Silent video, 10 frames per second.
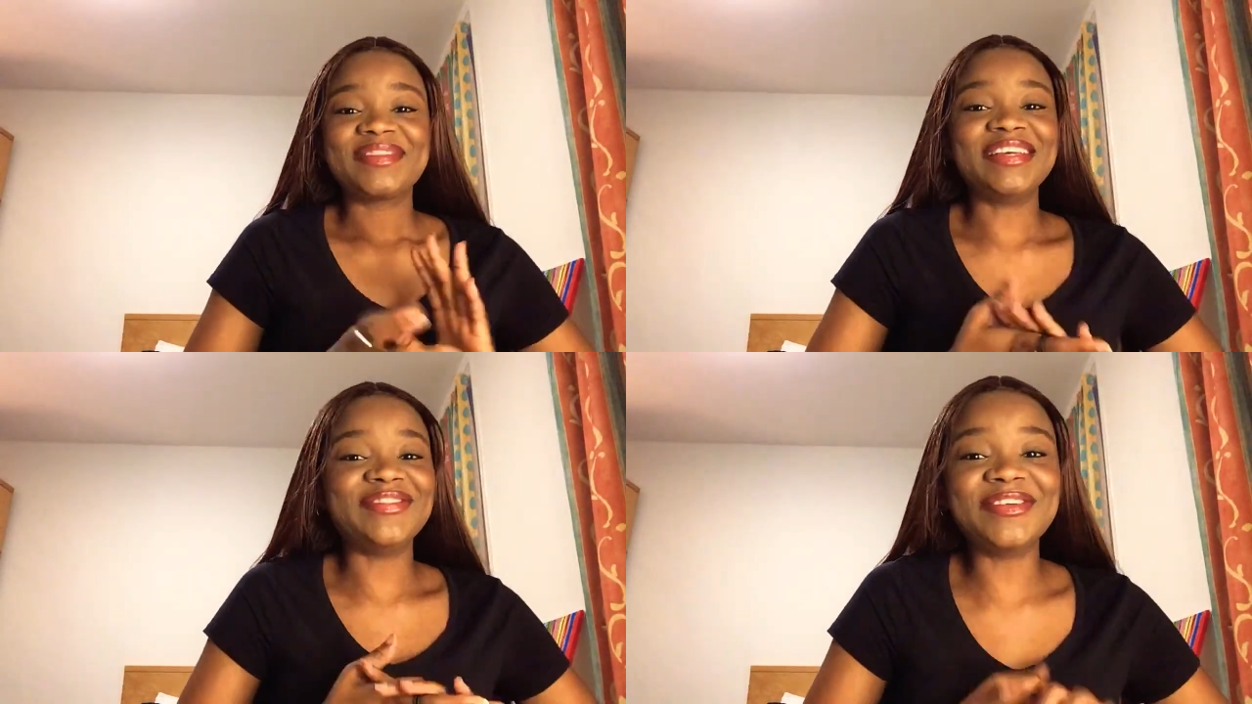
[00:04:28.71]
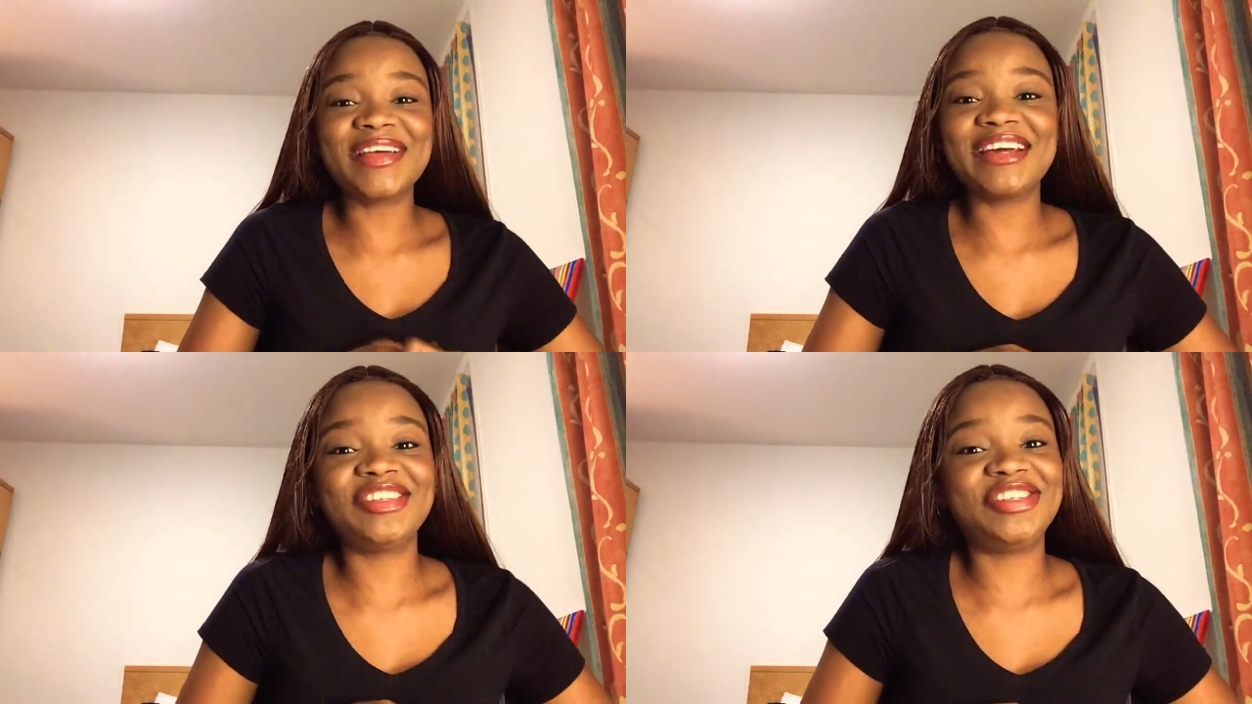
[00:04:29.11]
if you don't
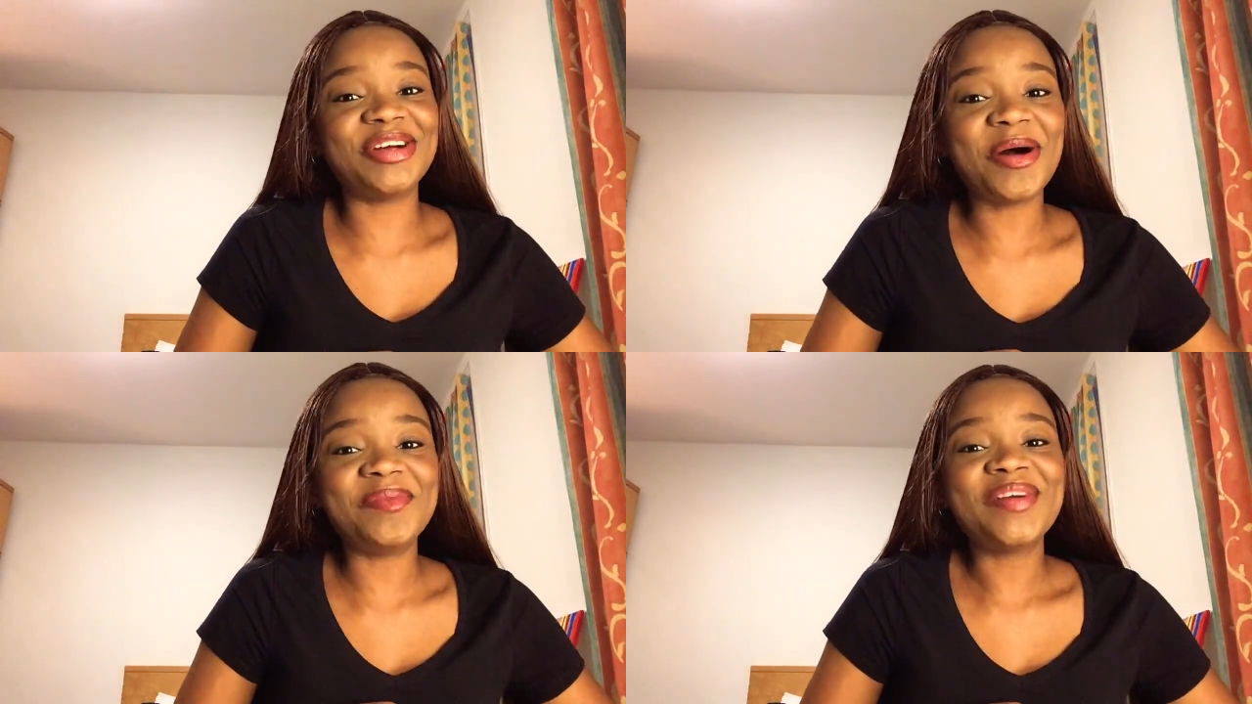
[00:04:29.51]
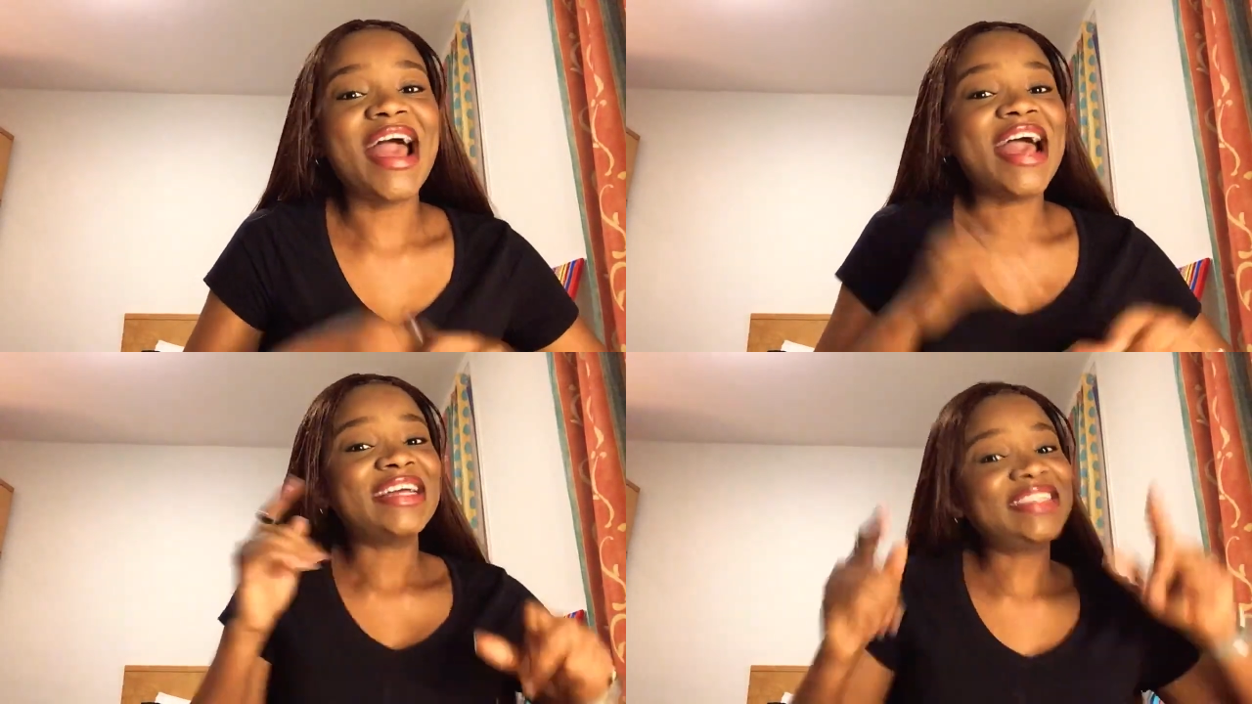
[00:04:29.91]
get a job,
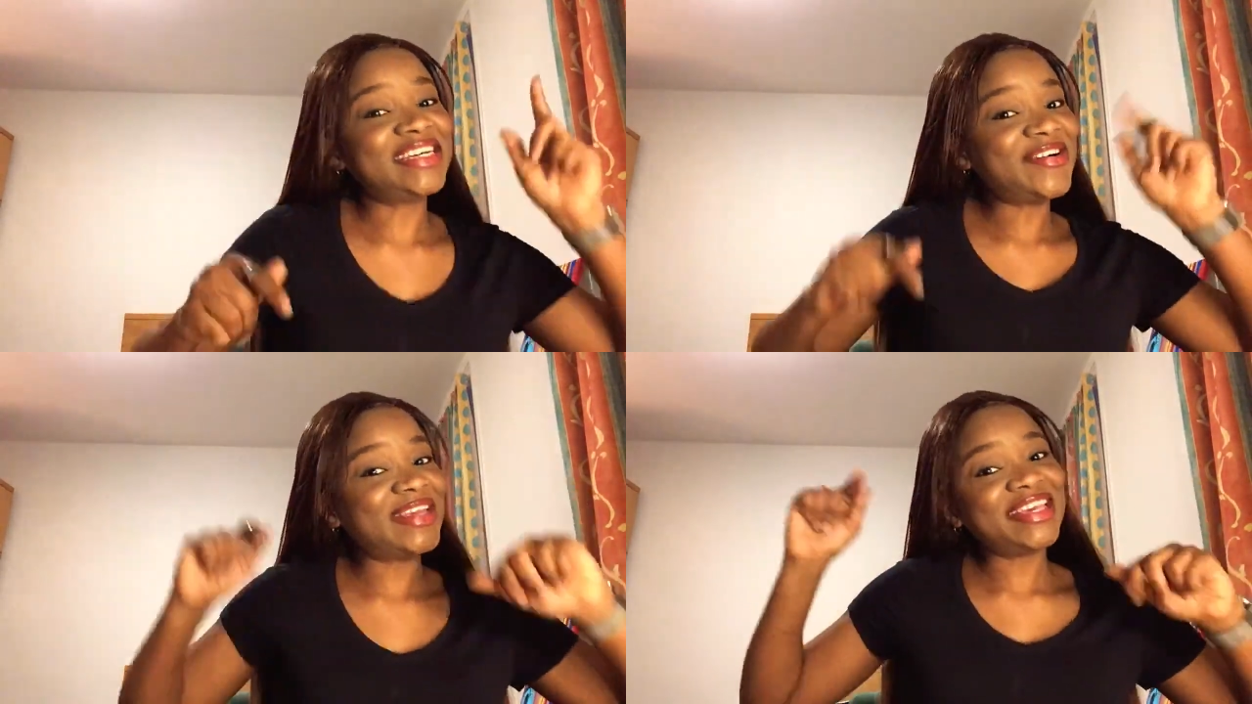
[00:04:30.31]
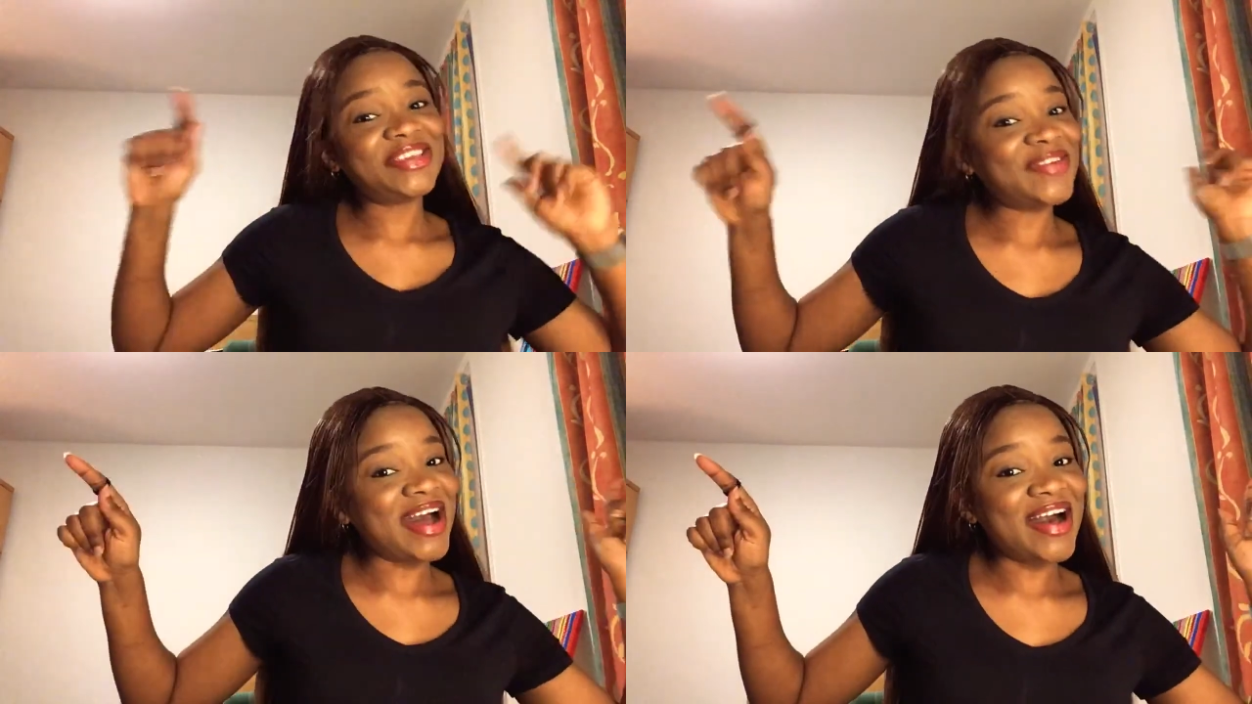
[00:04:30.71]
they're gonna kick
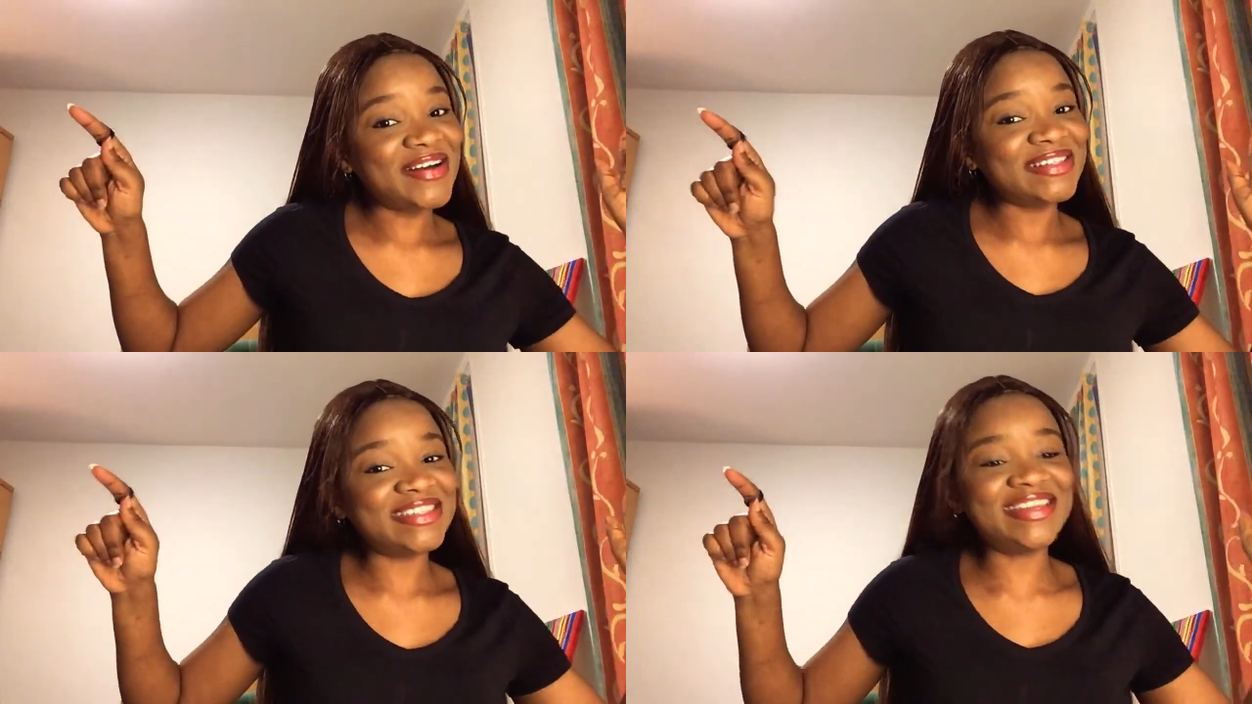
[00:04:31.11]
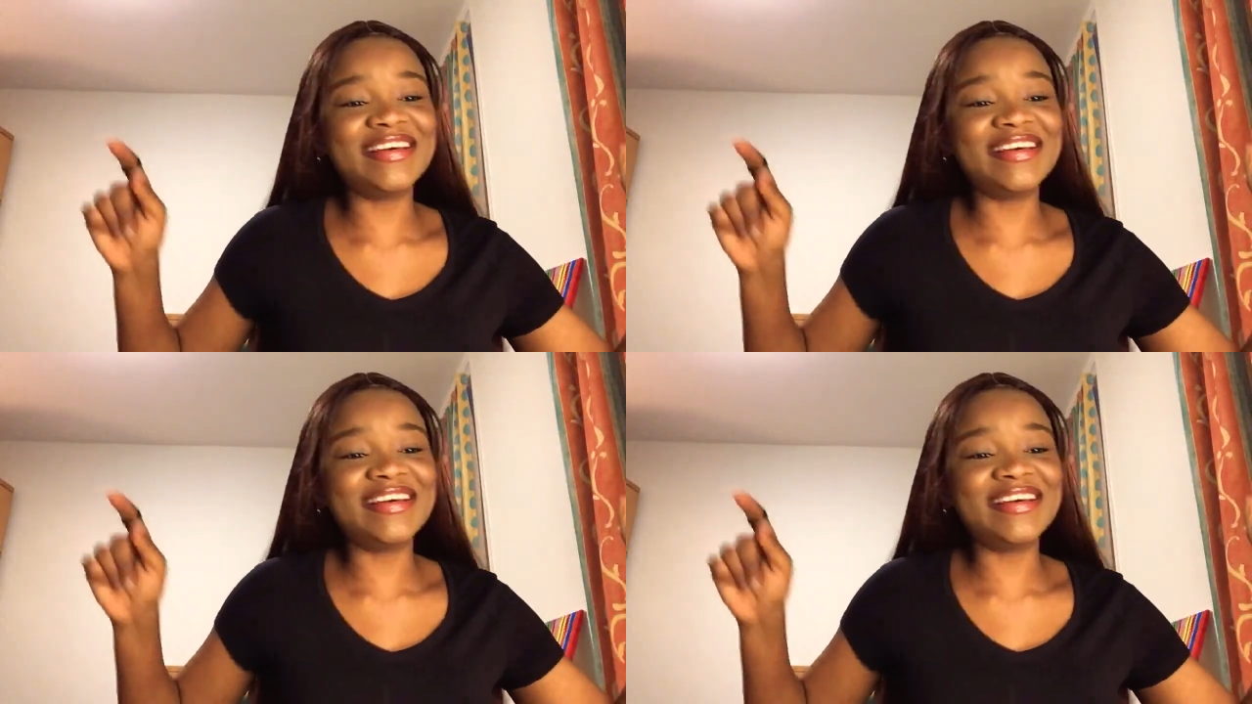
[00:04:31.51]
you out.